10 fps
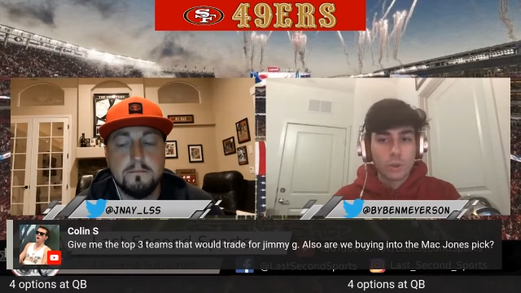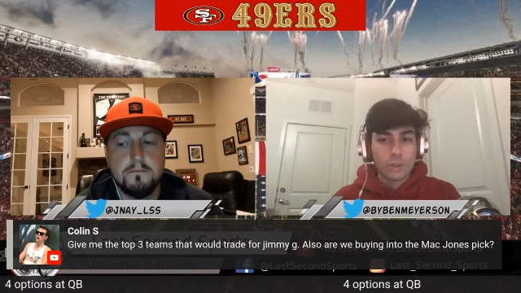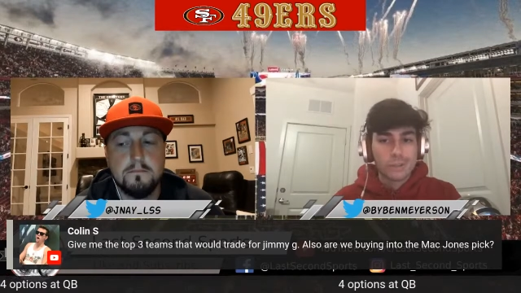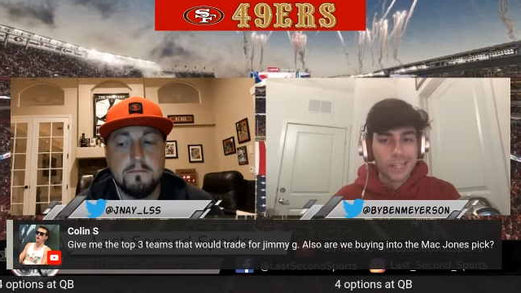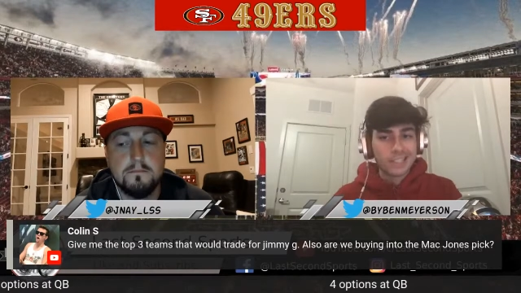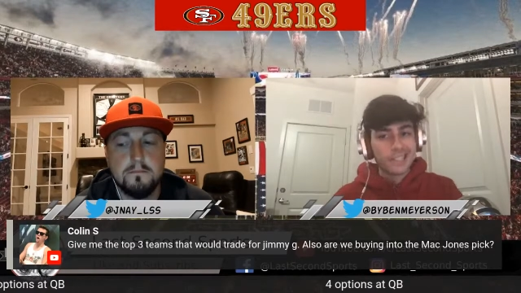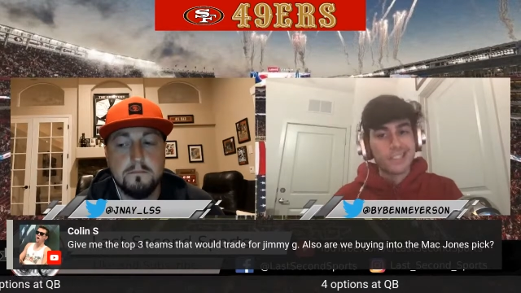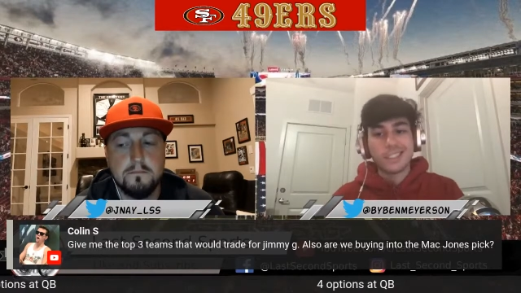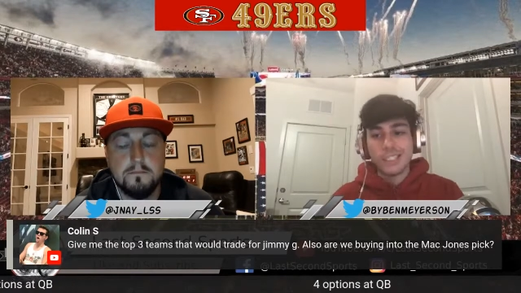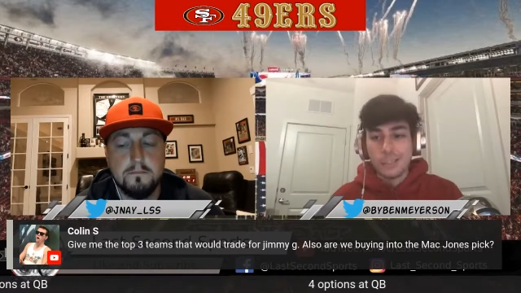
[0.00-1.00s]
Speaker 1: quarterback, and
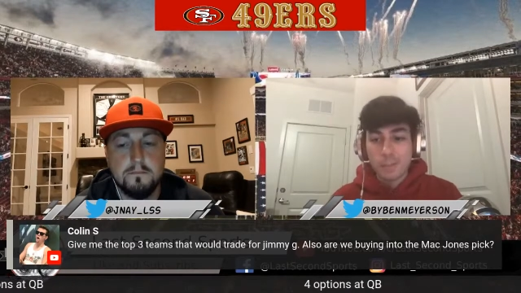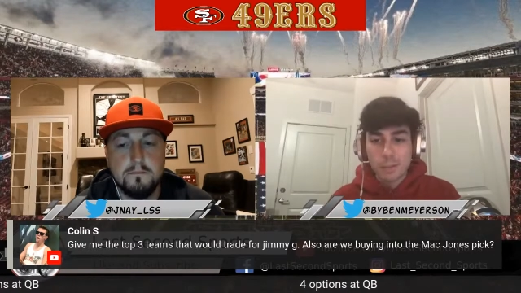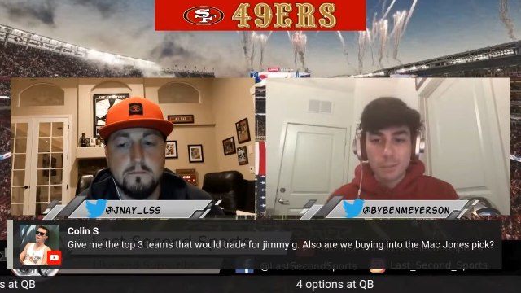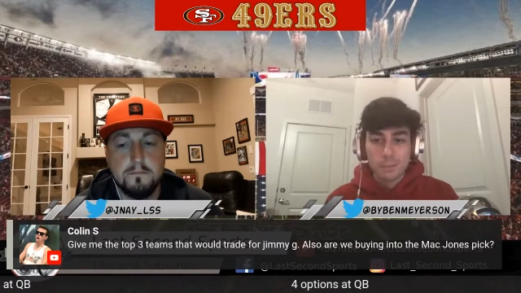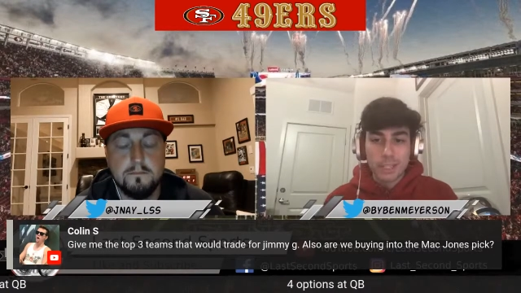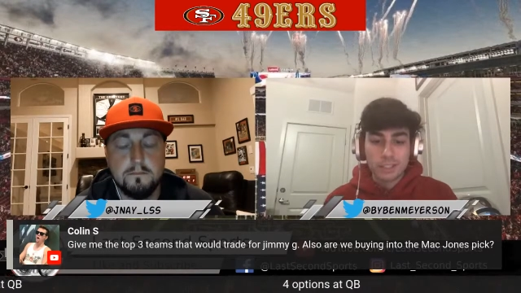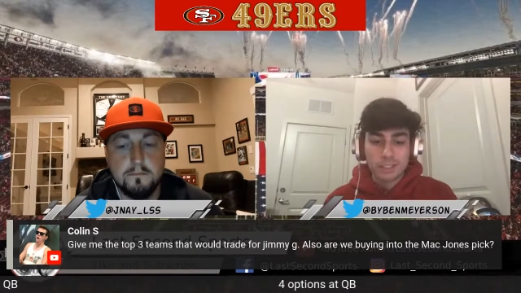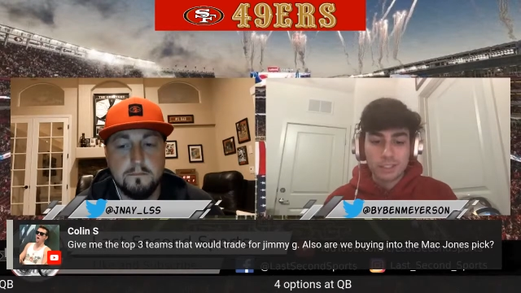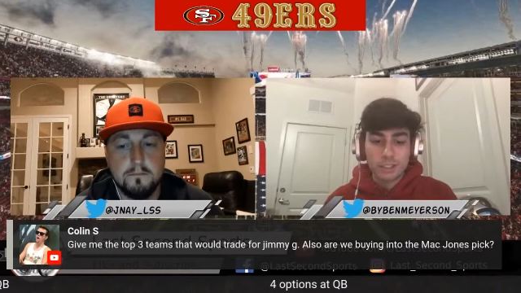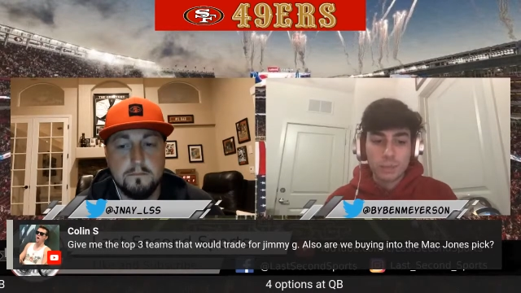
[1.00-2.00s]
honestly, he might be better
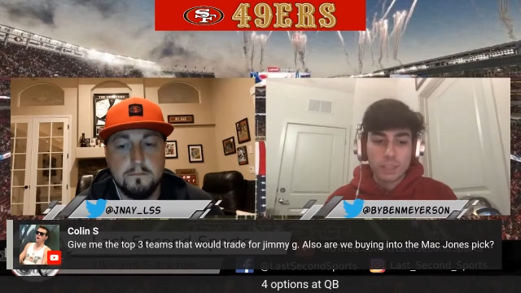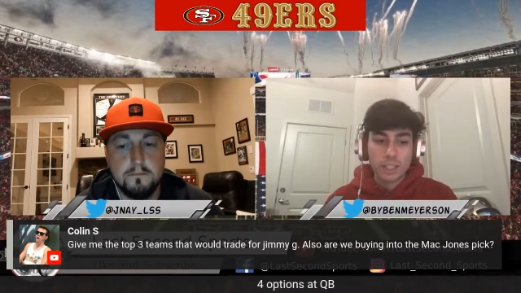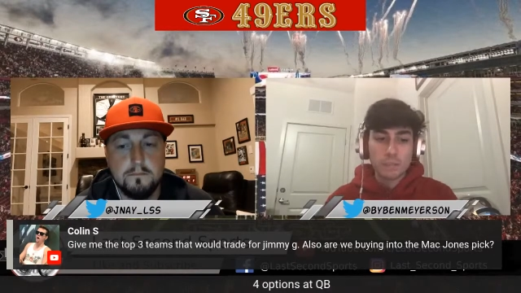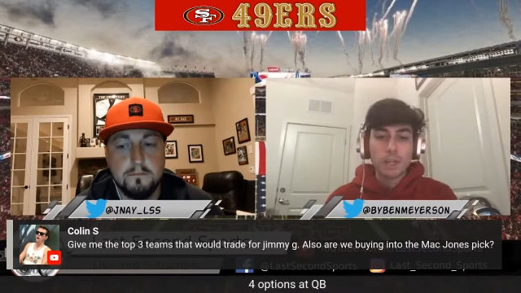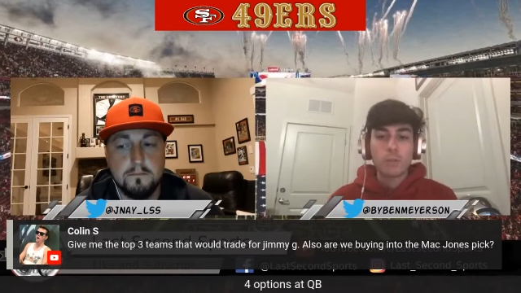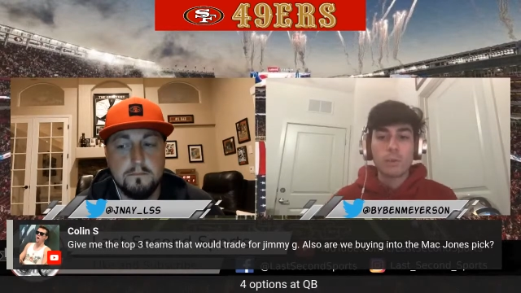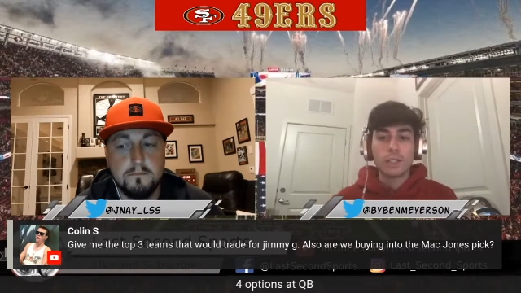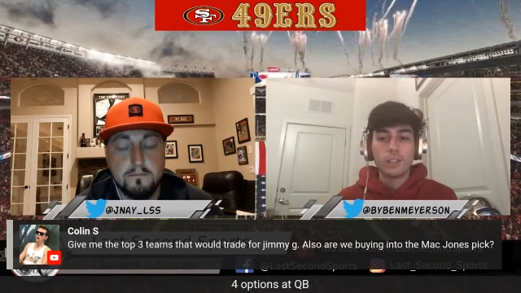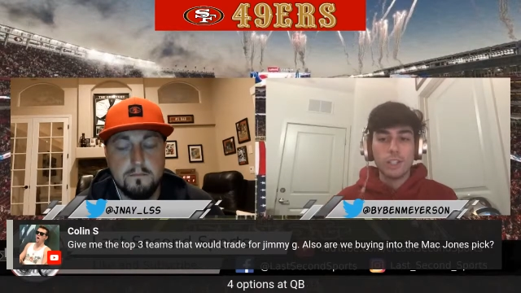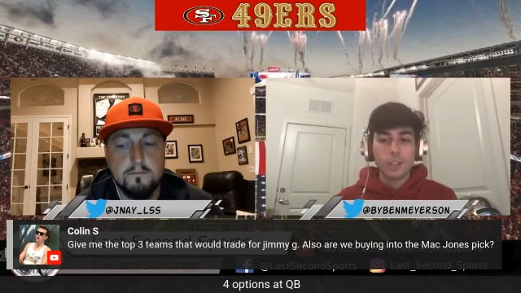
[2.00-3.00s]
than Jimmy. They might want
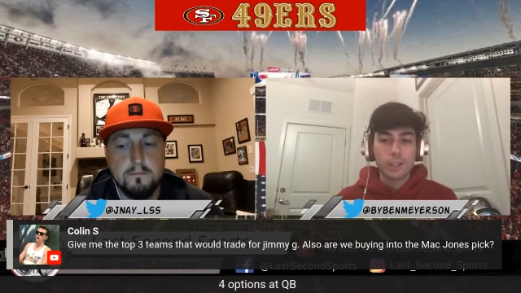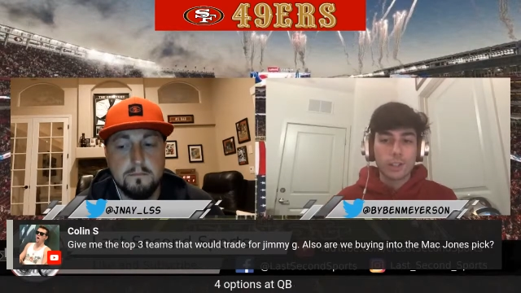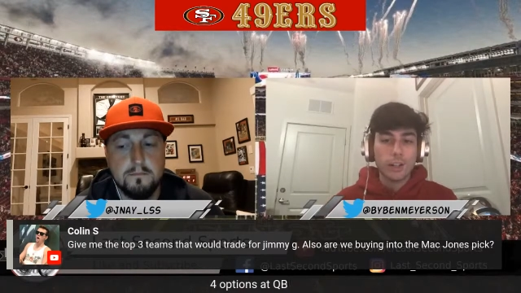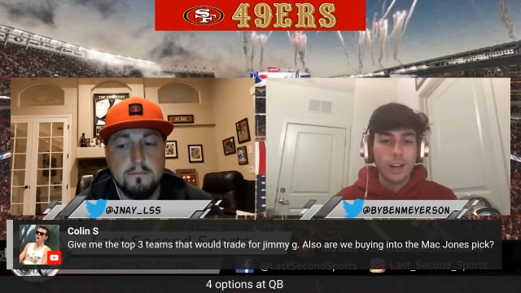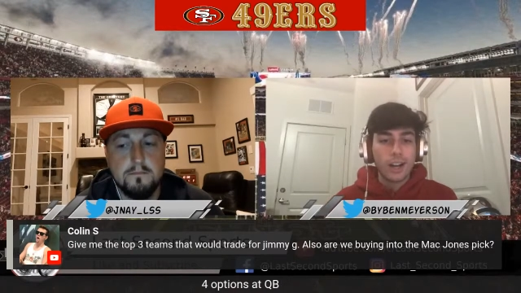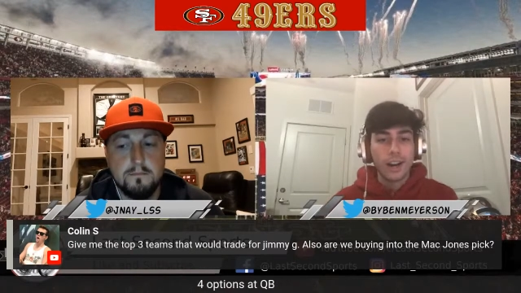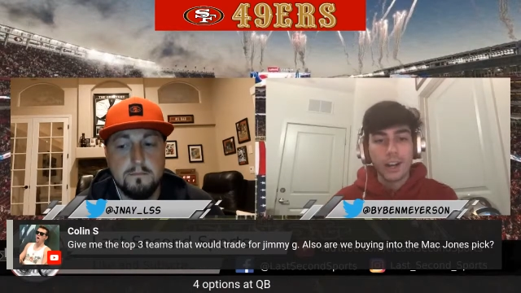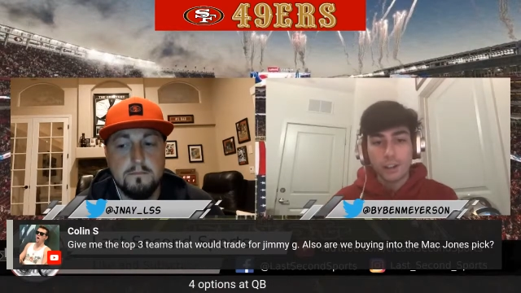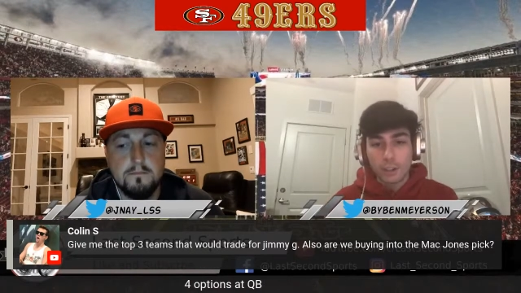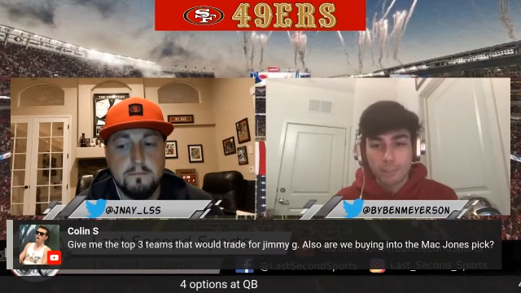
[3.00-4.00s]
a younger,
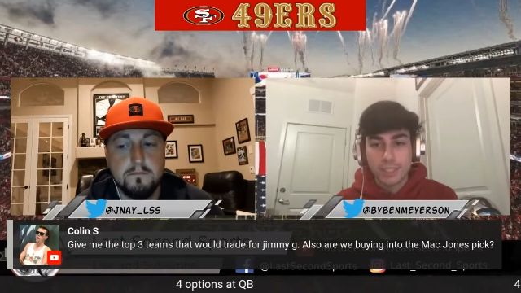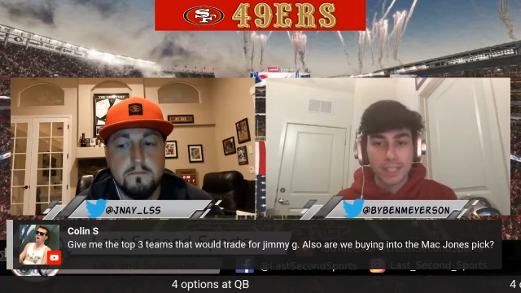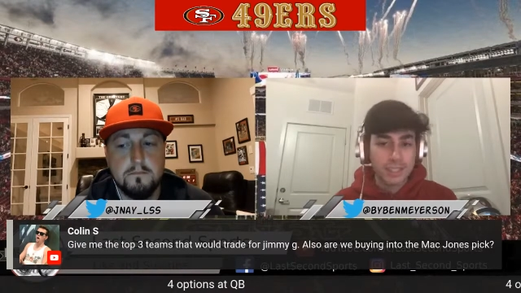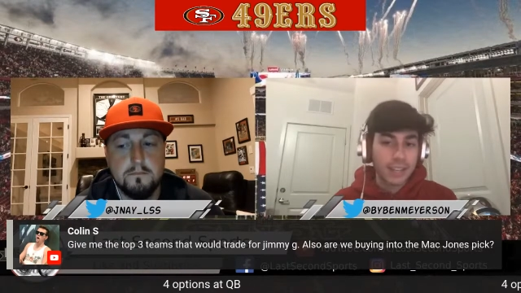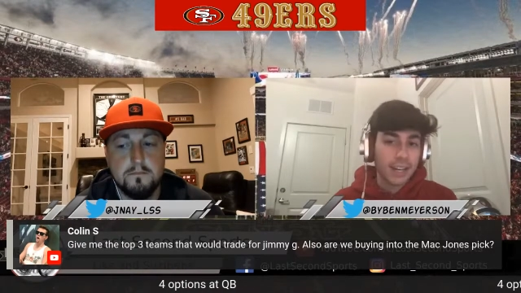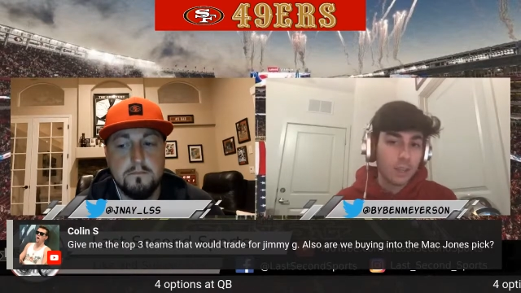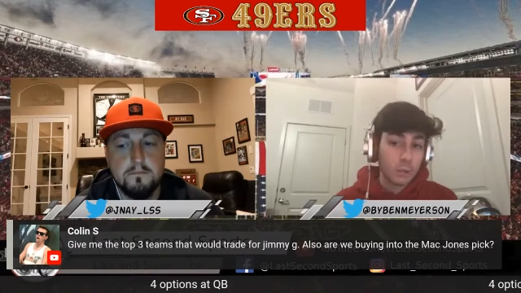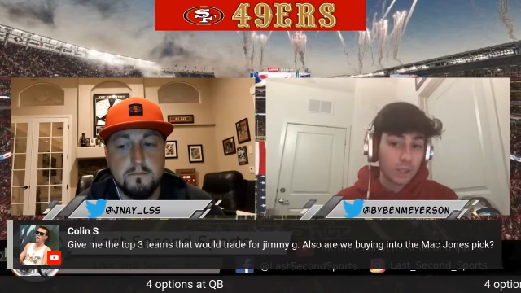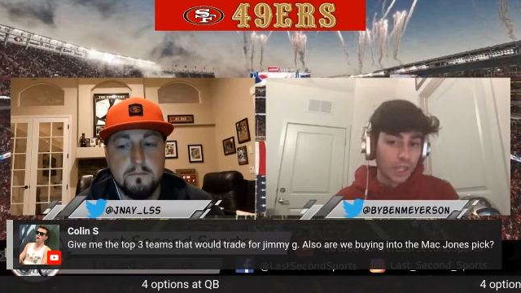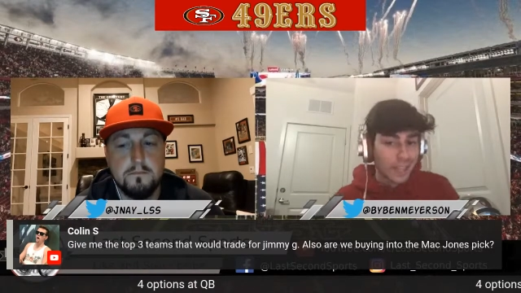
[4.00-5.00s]
higher upside guy,
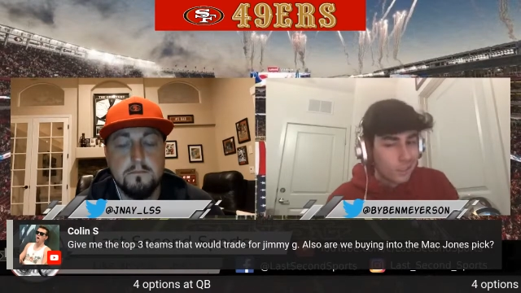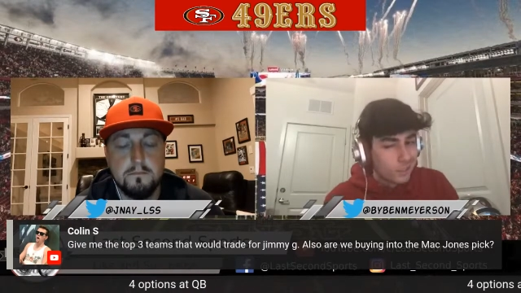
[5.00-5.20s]
which I